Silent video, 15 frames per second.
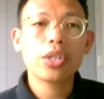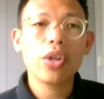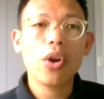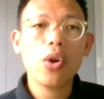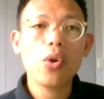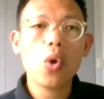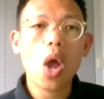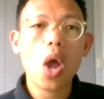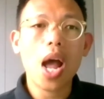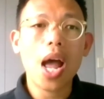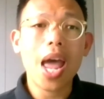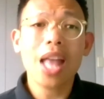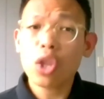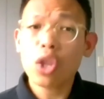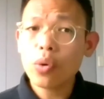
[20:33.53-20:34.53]
So
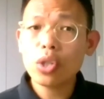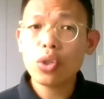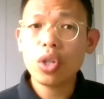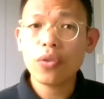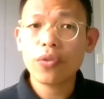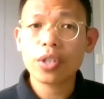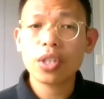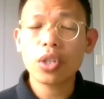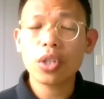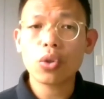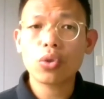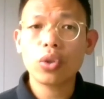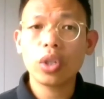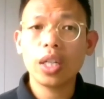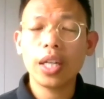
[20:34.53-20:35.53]
at Torrens University
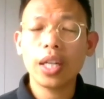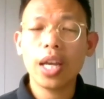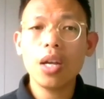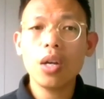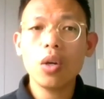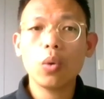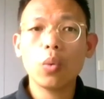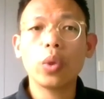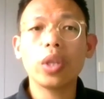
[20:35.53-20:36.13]
Australia,